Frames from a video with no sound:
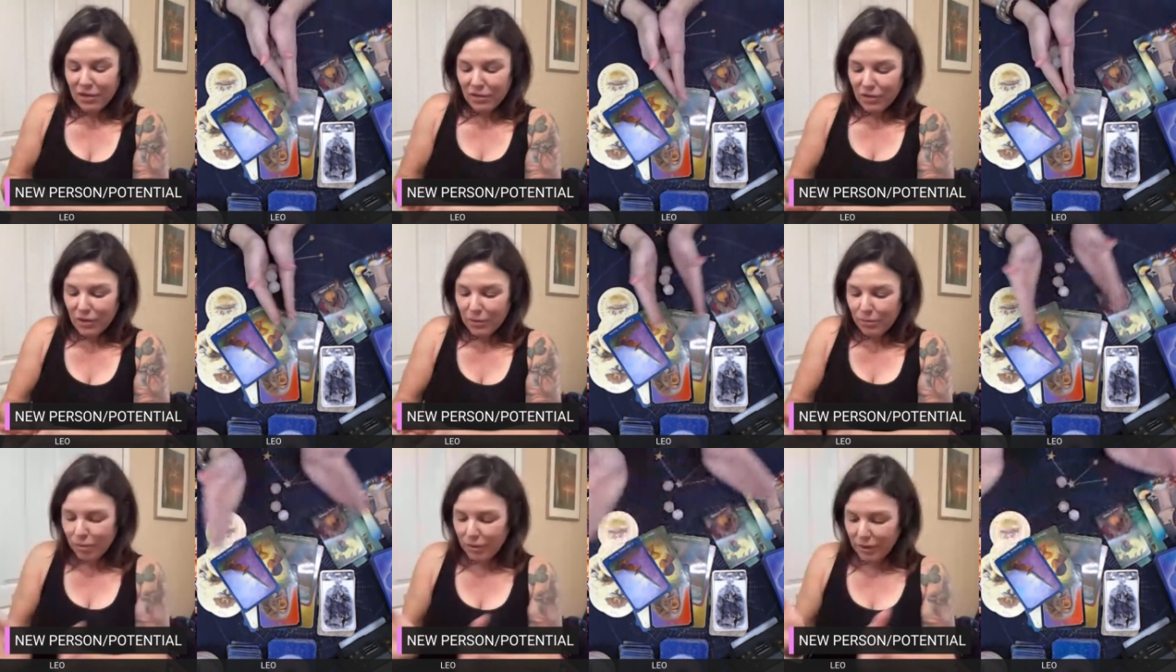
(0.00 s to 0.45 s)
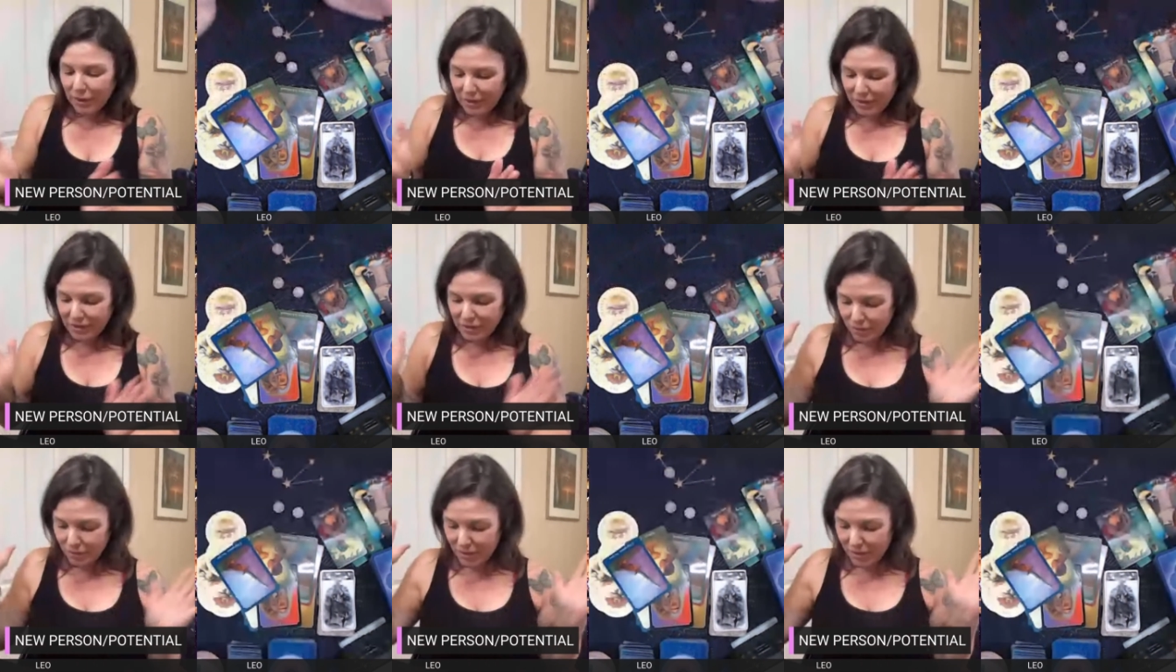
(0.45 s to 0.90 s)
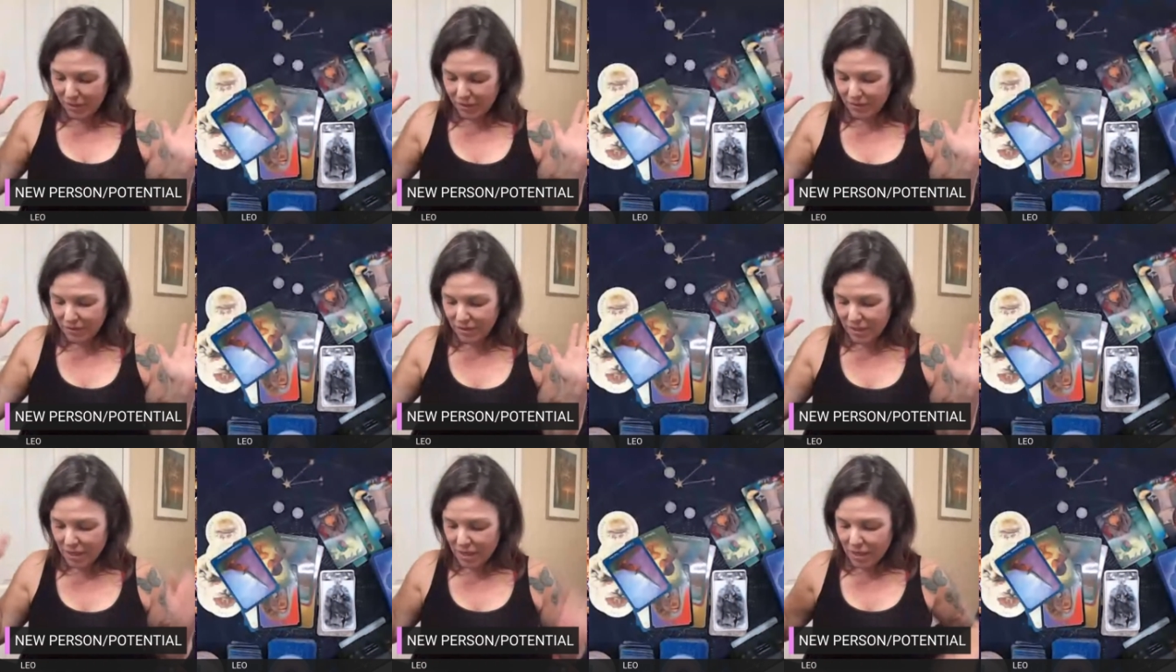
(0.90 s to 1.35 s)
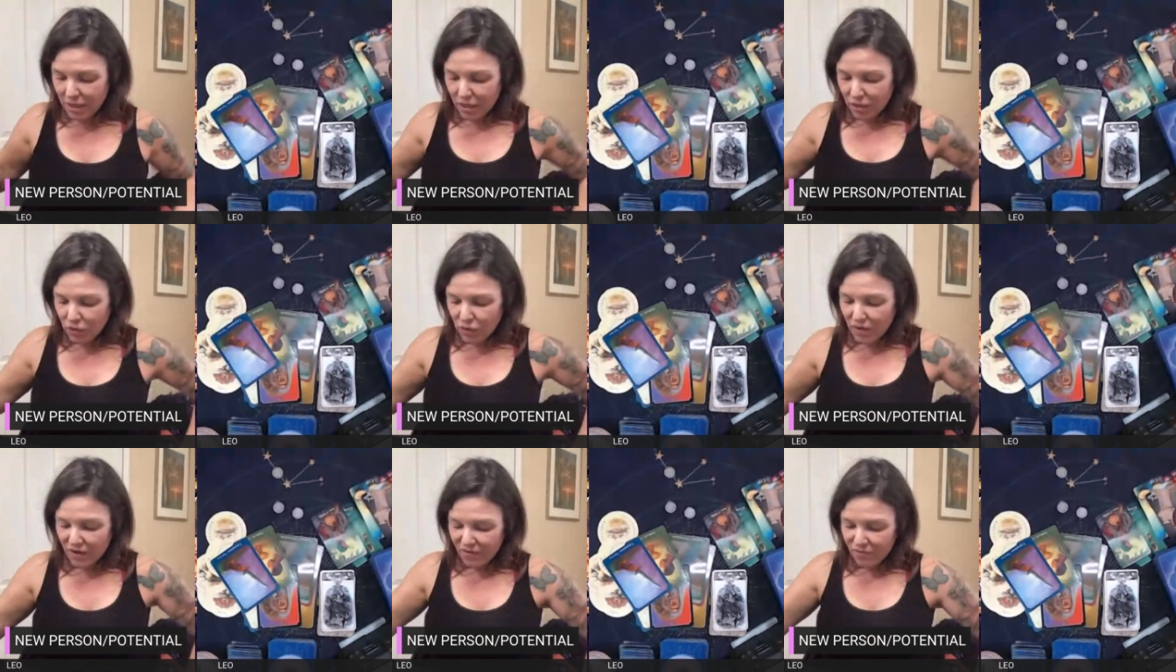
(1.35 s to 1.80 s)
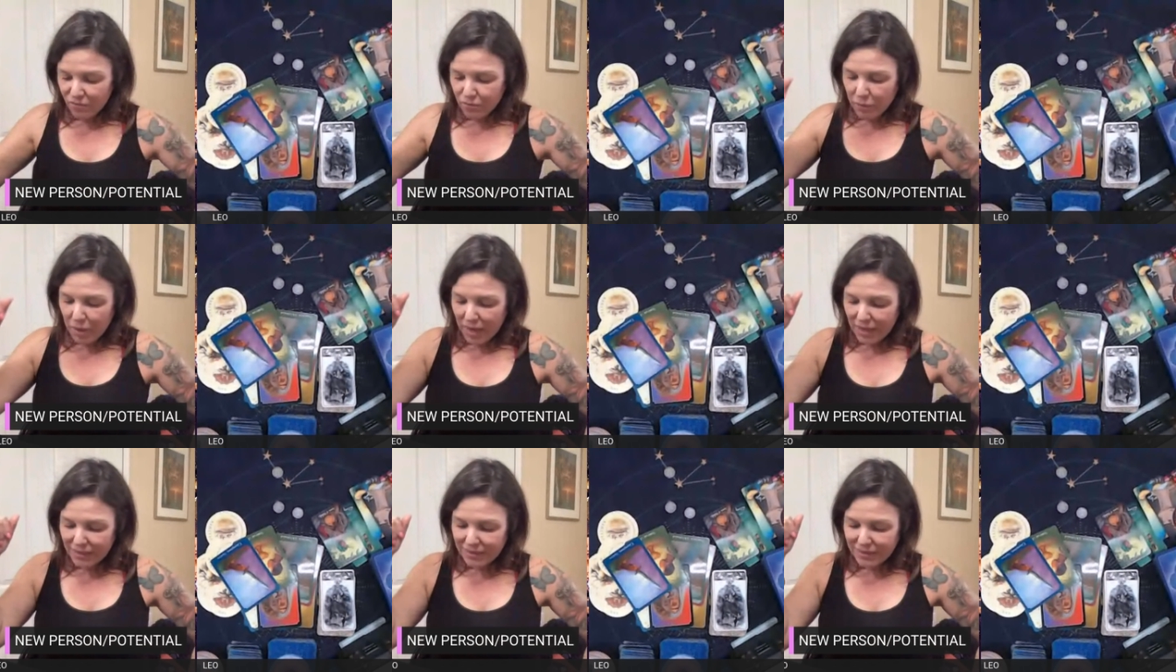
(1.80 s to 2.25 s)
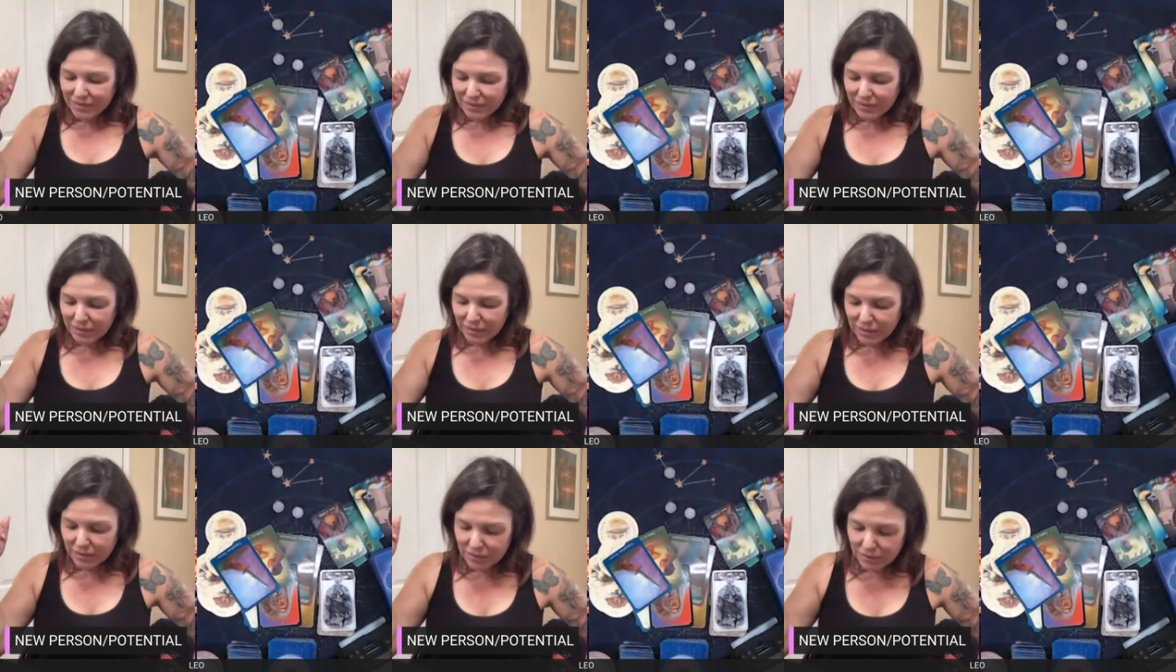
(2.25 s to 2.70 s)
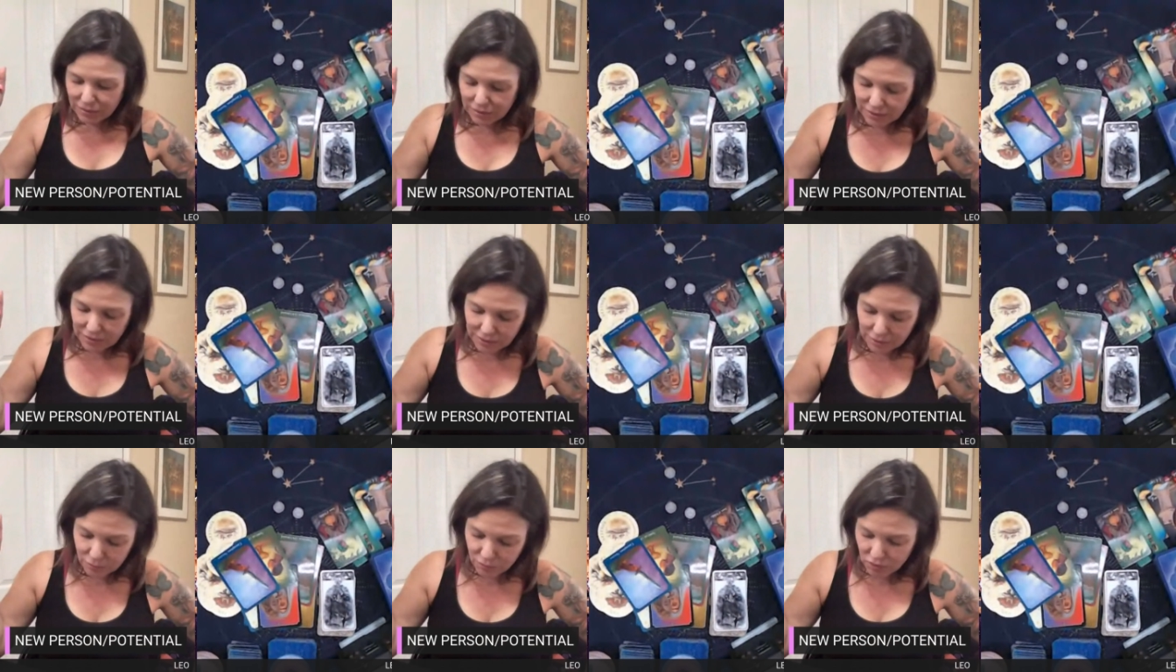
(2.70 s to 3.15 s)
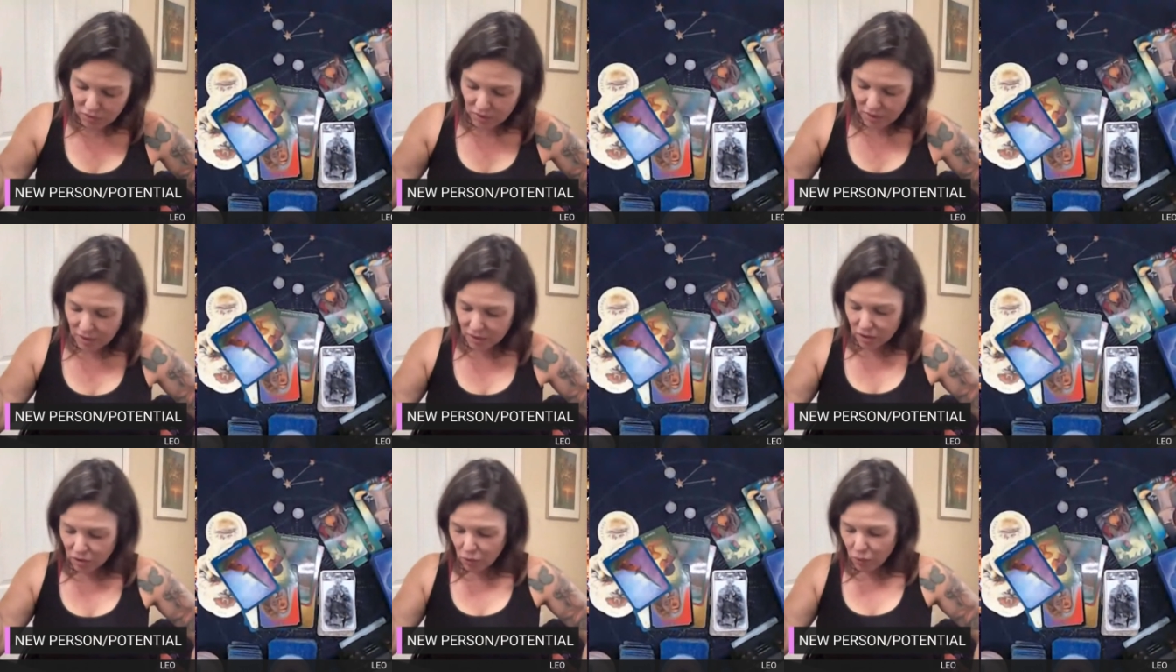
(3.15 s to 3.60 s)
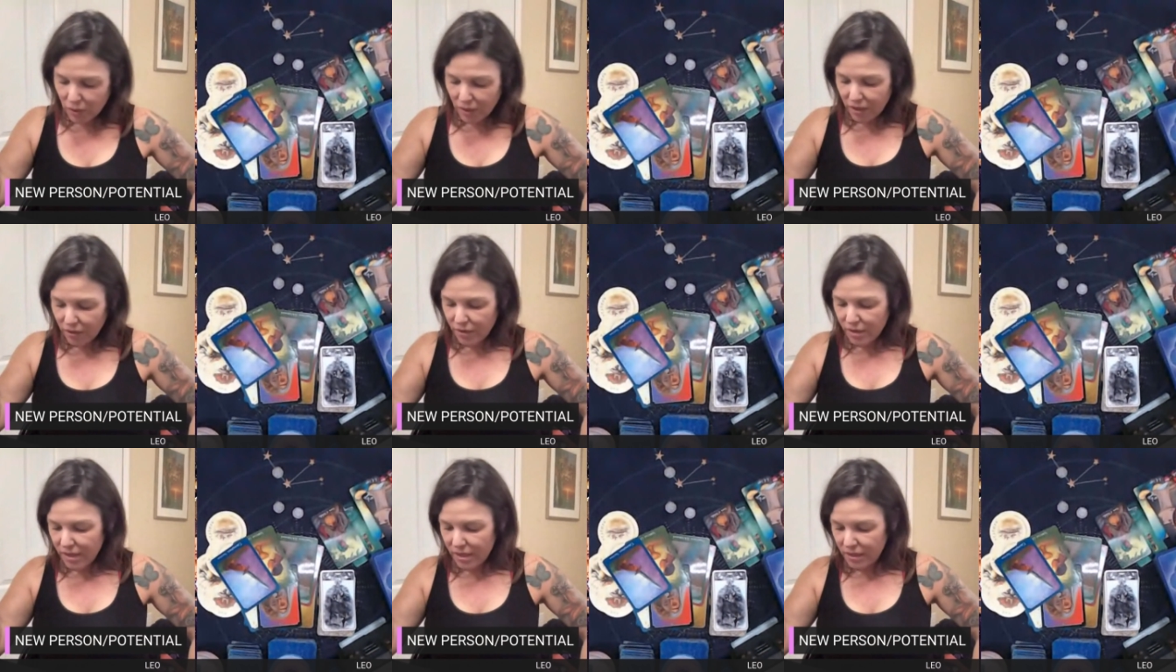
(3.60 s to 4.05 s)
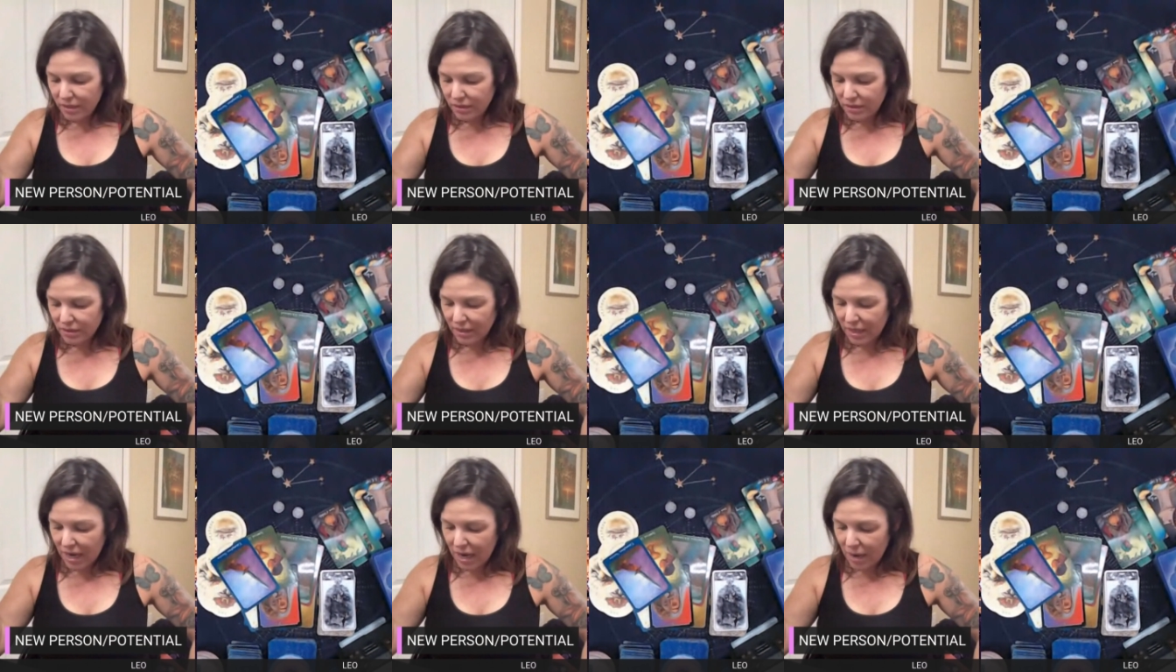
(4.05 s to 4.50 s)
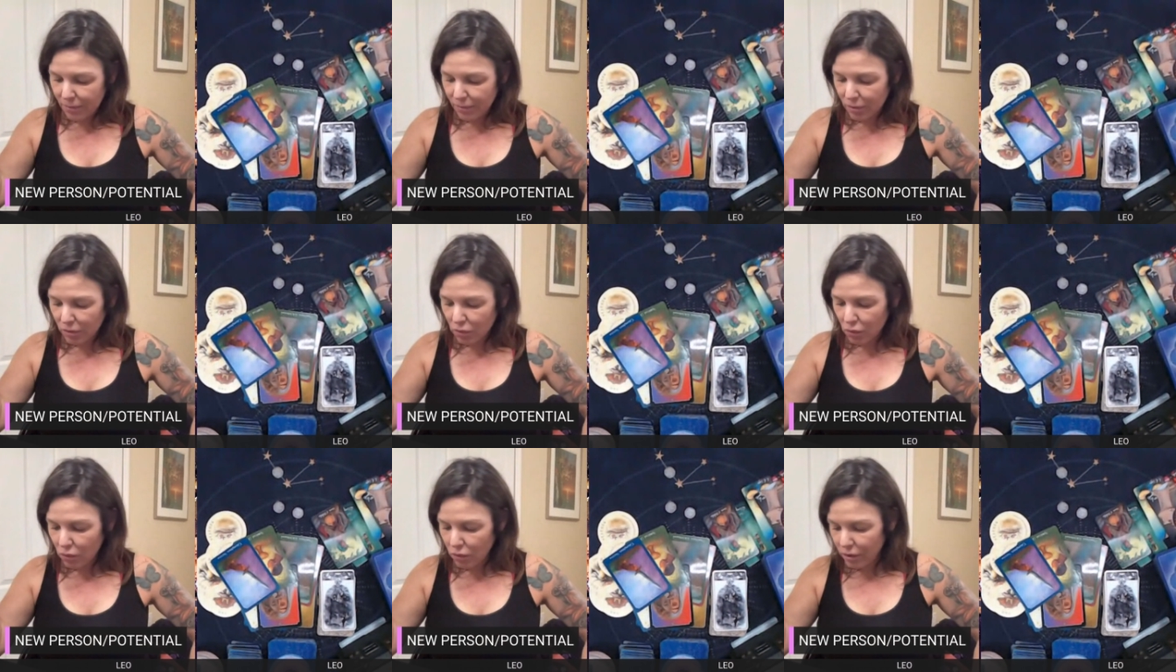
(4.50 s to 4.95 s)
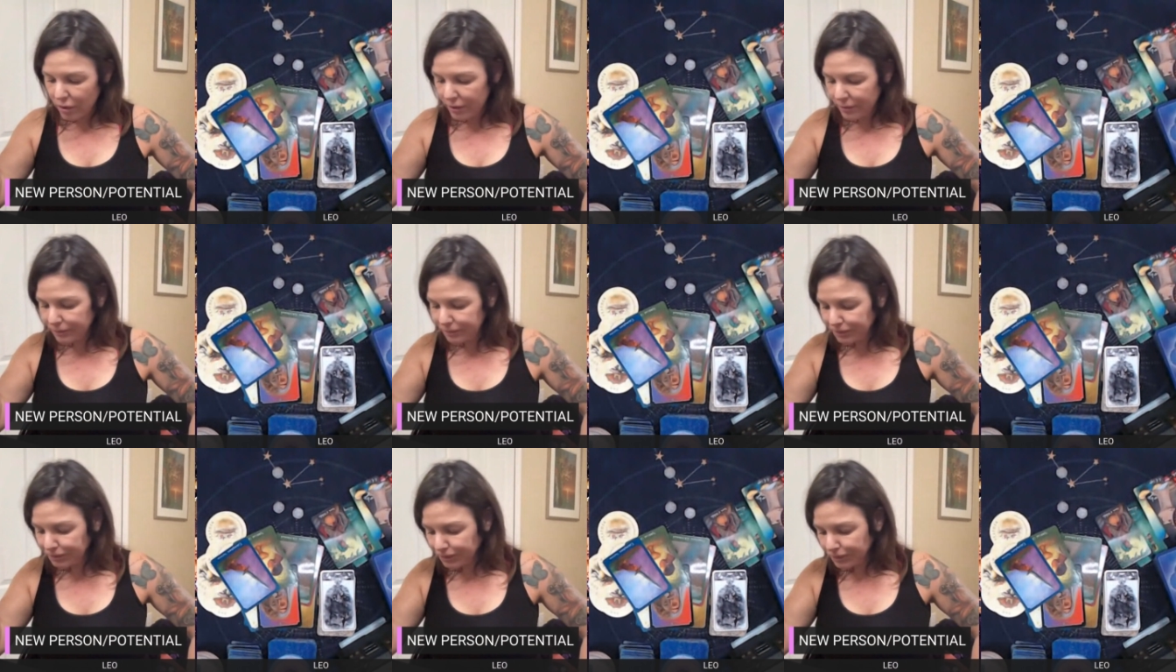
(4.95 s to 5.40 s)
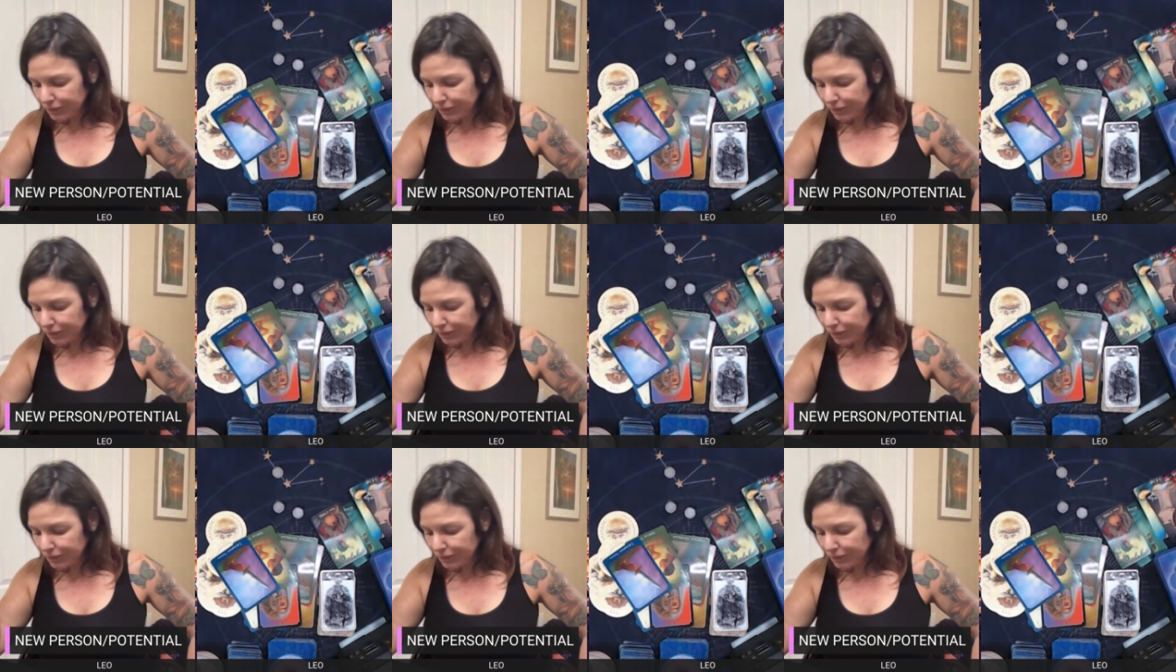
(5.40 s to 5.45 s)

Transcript: The placements. You have Pisces, Libra, Aquarius, Capricorn,